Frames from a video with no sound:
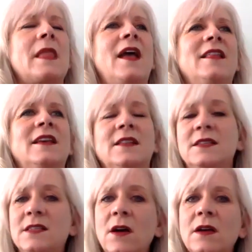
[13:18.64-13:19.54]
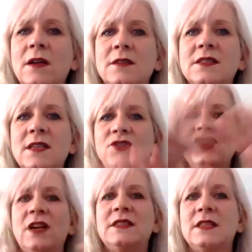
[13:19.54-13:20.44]
And then the sun
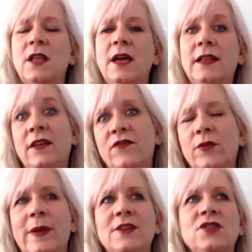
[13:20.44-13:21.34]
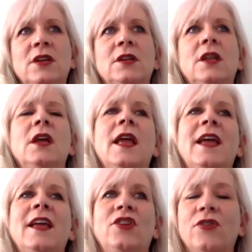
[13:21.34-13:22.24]
shines the light and the information,
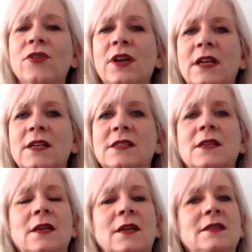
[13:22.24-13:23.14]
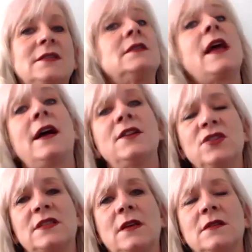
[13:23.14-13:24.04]
and Uranus
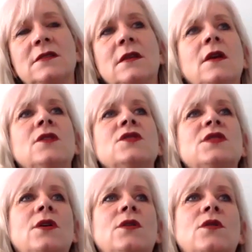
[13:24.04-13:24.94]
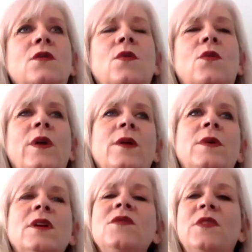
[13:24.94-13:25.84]
detaches us. So we
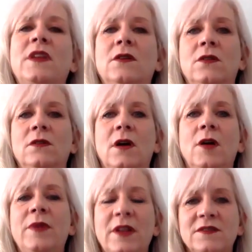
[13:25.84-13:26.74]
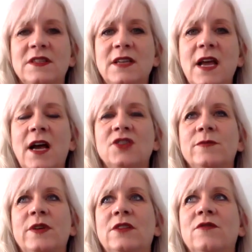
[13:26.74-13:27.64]
will feel a bit of
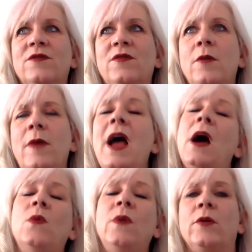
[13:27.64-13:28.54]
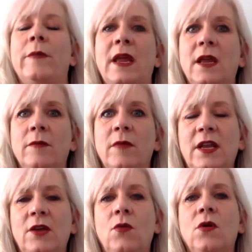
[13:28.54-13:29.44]
detachment from how we are making
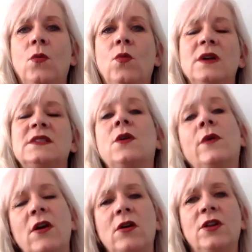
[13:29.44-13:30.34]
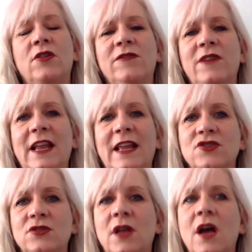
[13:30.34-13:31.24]
money or what's going on in our
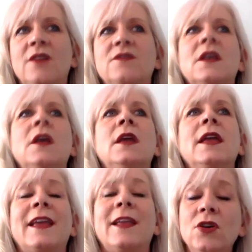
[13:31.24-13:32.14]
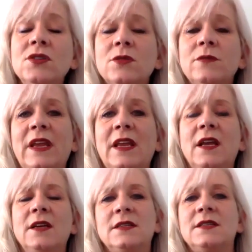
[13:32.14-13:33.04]
financial lives. It can also mean
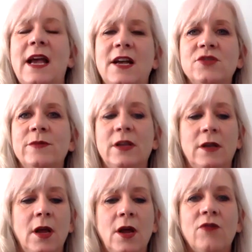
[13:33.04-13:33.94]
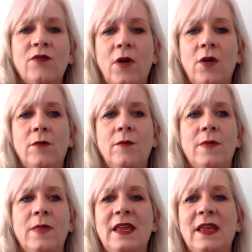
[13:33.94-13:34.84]
a detachment from
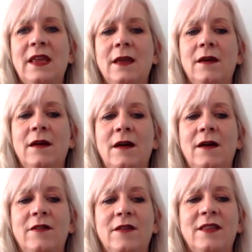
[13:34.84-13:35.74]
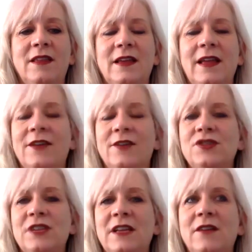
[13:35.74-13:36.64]
the
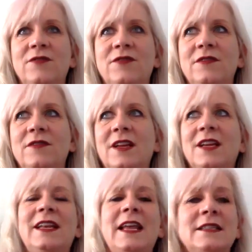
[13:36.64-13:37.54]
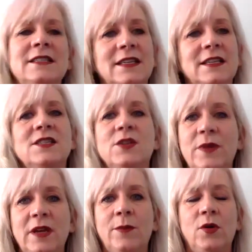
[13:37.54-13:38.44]
energy of connectedness to
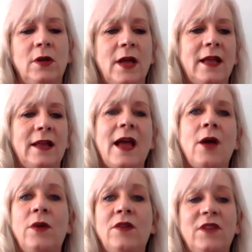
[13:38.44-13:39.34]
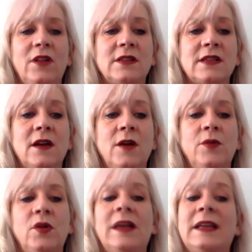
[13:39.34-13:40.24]
people and how we feel as a
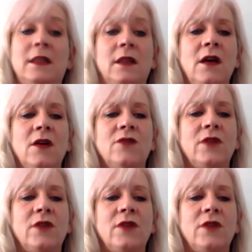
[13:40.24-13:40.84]
couple and in love.